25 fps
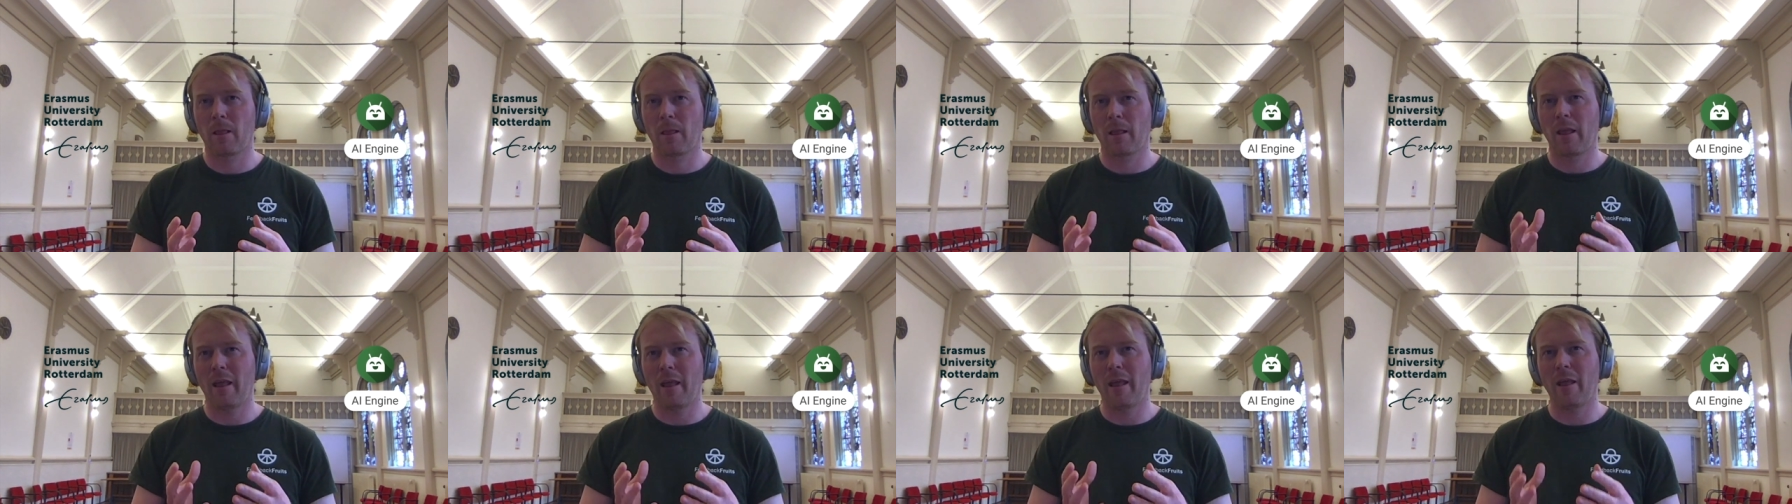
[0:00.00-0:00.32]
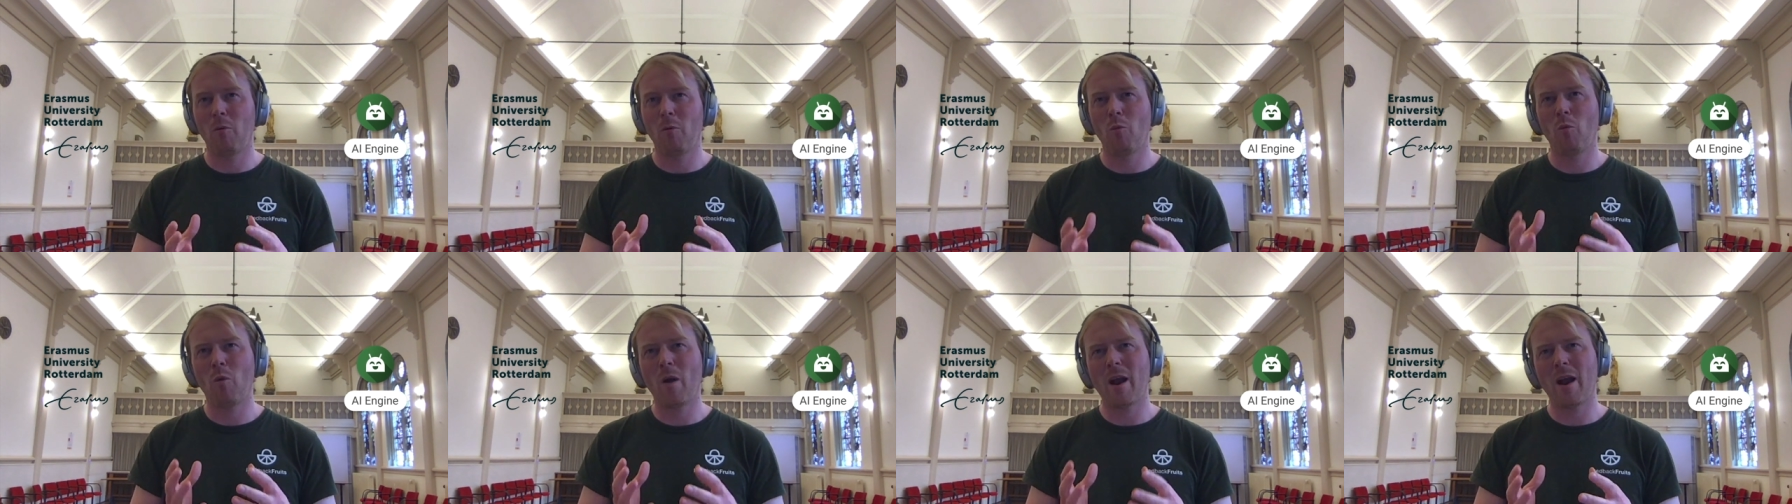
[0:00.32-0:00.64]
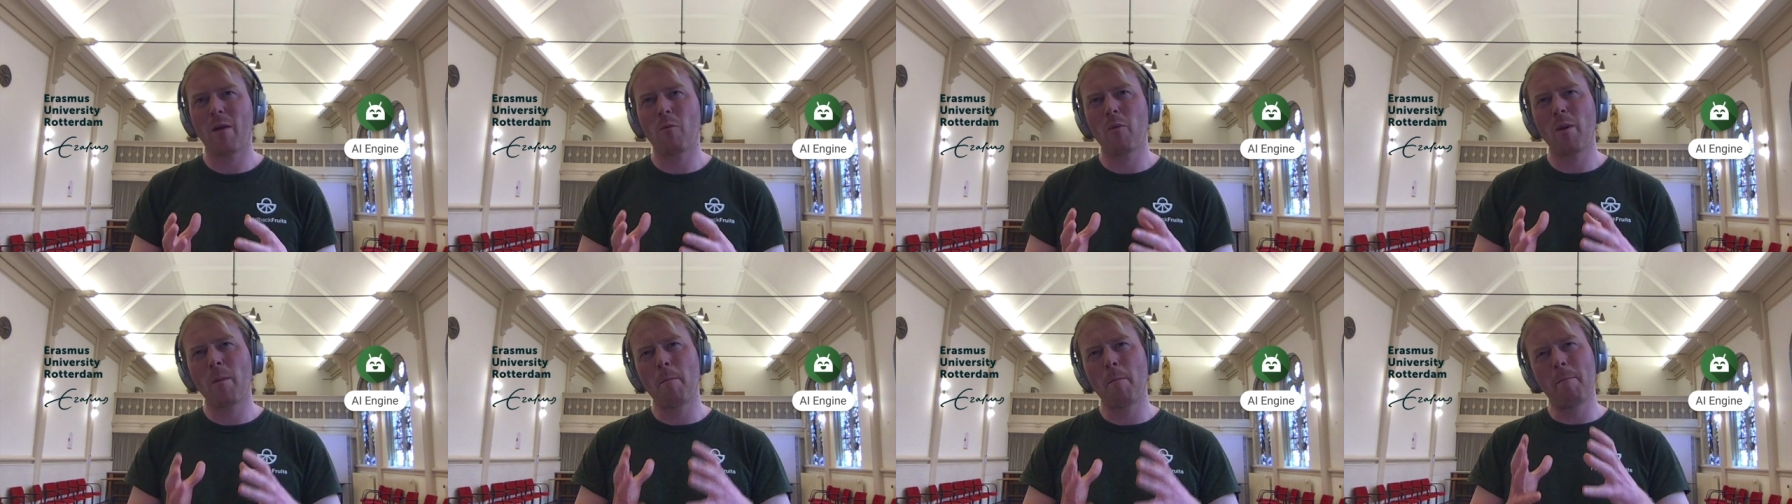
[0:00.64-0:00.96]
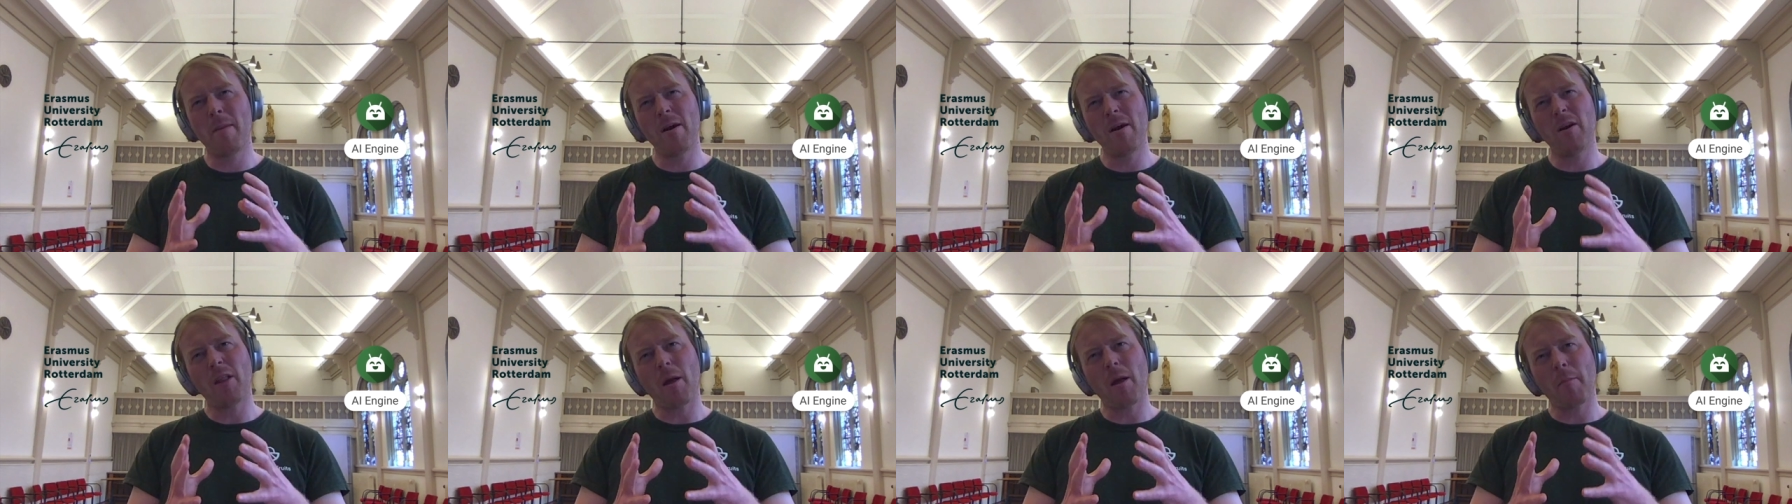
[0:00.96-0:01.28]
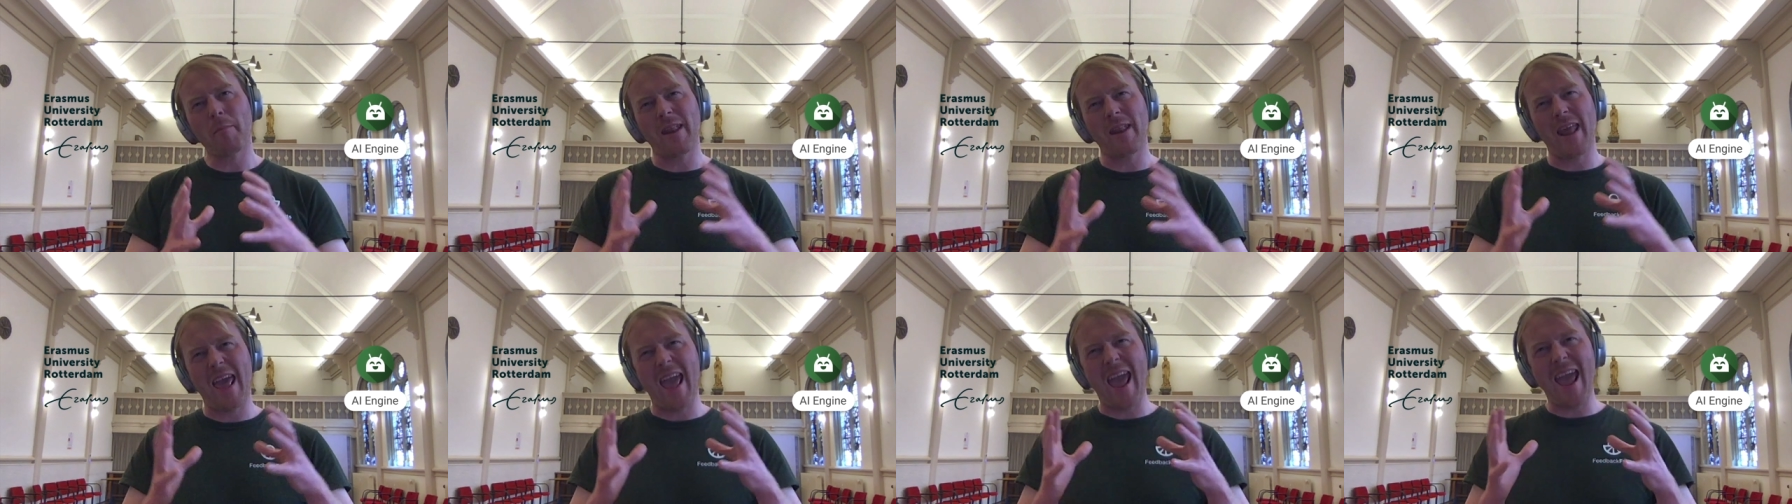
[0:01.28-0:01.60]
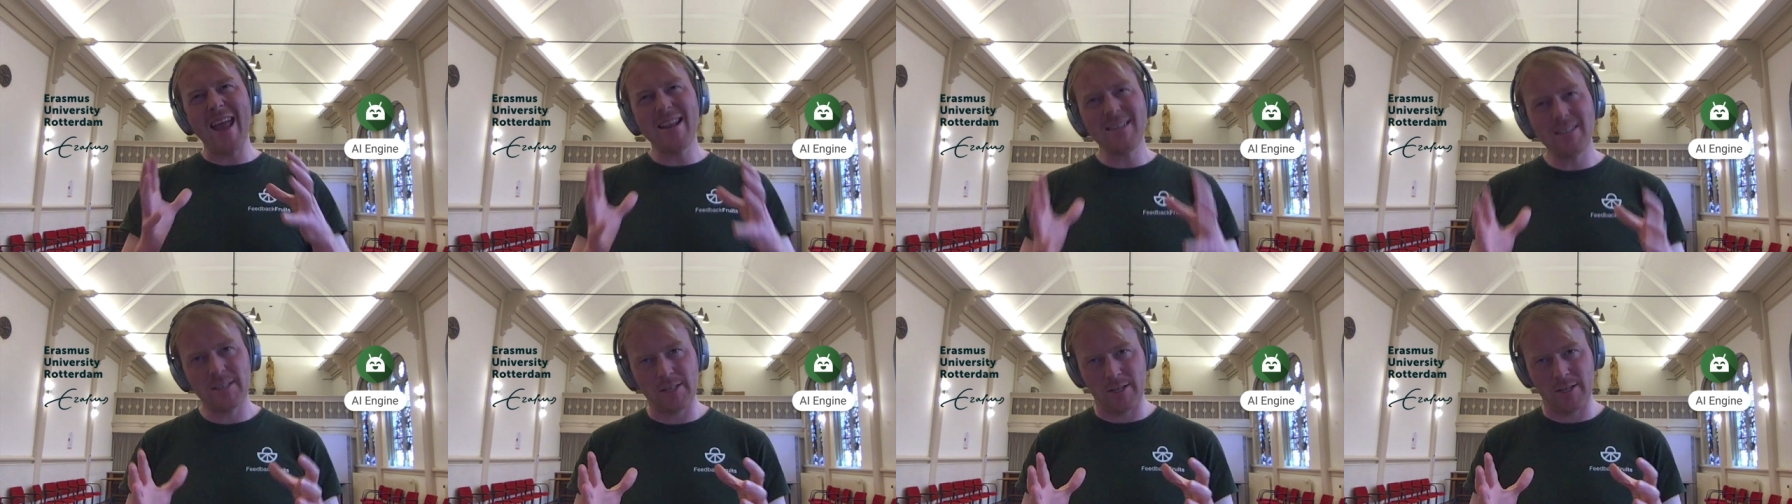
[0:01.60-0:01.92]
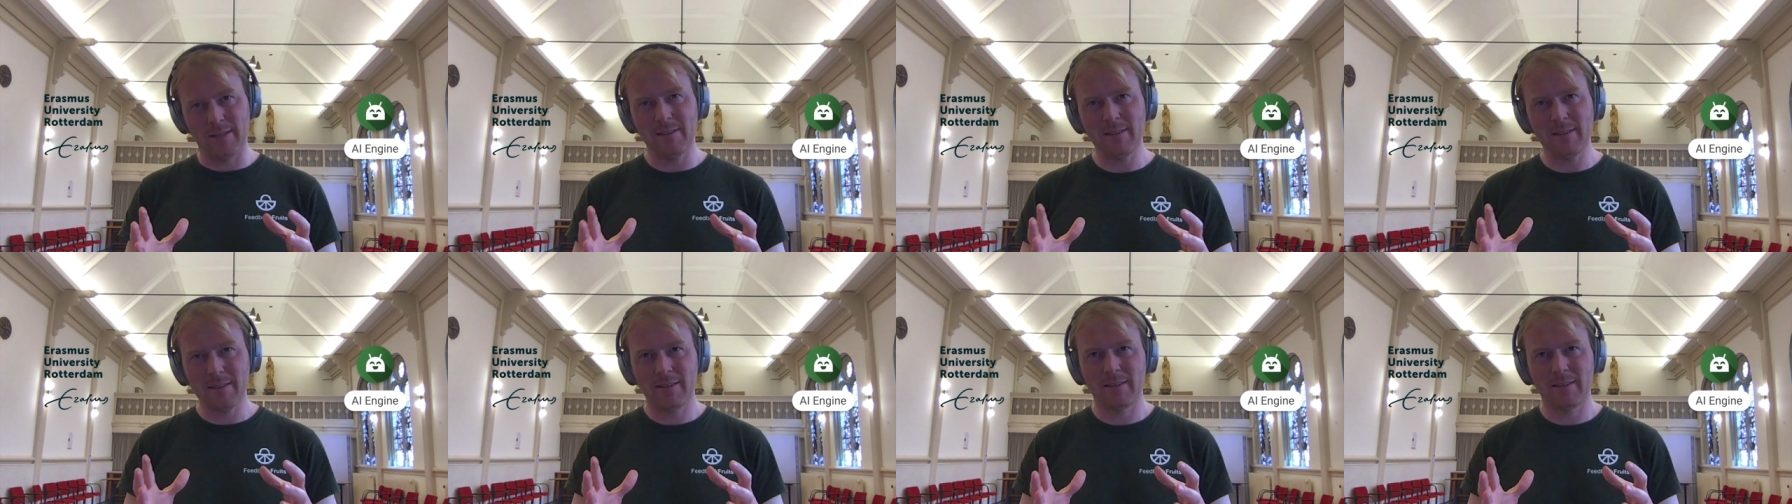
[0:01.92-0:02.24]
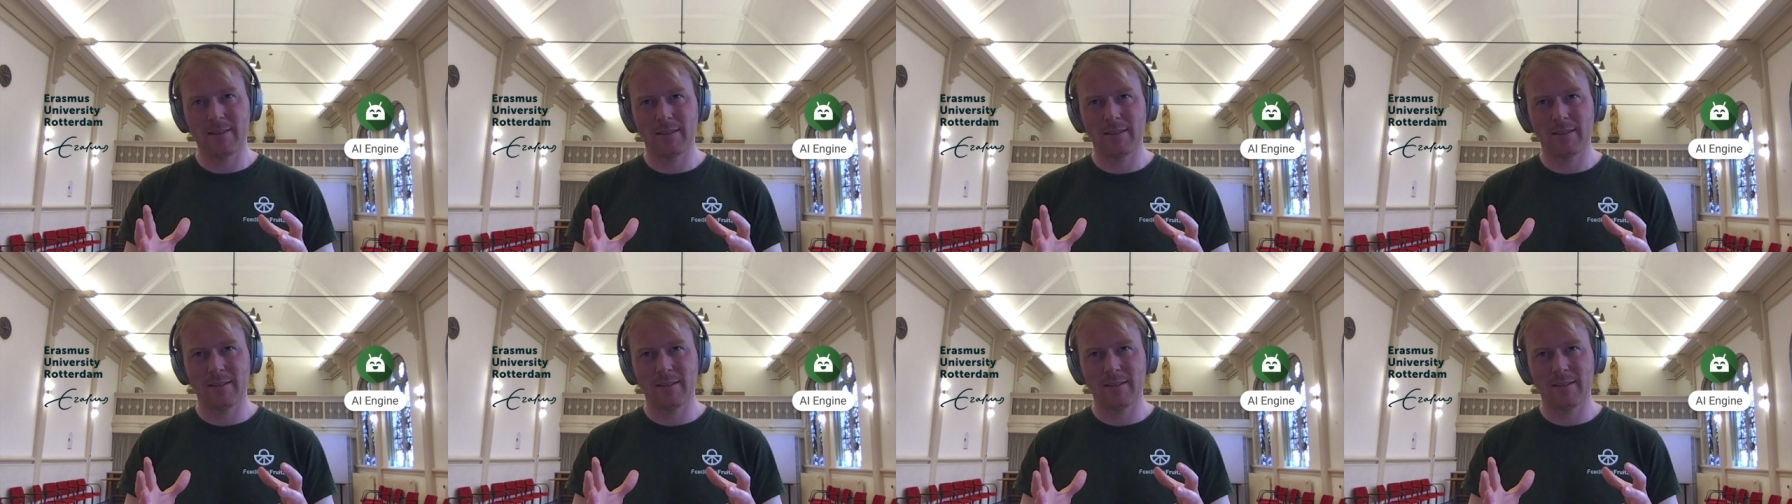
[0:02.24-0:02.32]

in where we build up an engine